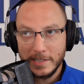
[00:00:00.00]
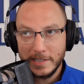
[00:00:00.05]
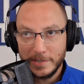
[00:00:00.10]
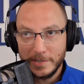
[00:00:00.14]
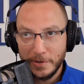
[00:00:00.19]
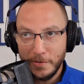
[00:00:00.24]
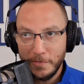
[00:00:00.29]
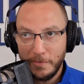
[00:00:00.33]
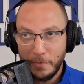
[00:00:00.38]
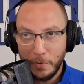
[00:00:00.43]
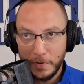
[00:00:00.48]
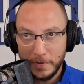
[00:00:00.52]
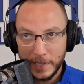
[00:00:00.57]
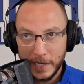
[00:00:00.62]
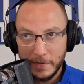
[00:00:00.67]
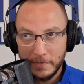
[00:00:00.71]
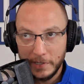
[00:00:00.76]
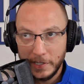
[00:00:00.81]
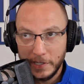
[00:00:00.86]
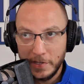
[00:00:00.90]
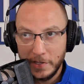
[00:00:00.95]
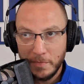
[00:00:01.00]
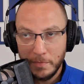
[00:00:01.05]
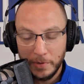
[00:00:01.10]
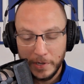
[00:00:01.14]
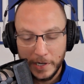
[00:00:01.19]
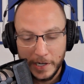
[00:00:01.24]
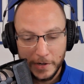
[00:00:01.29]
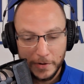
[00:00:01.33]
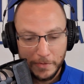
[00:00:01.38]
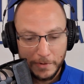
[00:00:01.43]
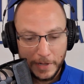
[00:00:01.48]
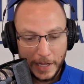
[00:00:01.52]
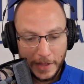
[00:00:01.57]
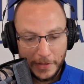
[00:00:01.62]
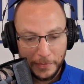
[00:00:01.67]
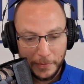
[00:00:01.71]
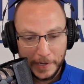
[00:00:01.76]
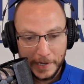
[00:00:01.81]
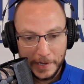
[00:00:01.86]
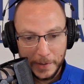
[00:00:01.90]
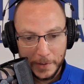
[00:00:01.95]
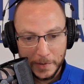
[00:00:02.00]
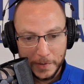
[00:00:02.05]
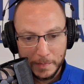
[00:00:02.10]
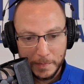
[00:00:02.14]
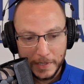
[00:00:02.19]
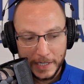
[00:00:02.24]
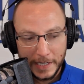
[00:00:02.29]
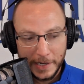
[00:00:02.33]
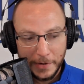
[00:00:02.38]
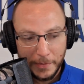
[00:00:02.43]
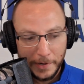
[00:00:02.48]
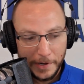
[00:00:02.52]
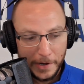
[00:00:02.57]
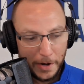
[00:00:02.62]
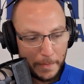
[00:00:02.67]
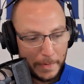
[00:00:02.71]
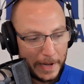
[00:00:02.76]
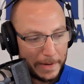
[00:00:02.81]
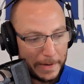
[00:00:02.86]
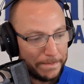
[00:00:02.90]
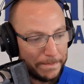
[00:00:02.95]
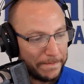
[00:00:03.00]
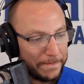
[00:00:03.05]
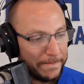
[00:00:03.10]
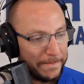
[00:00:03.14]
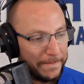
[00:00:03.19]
and so forth I've accumulated over that 3 years, but here we are, man.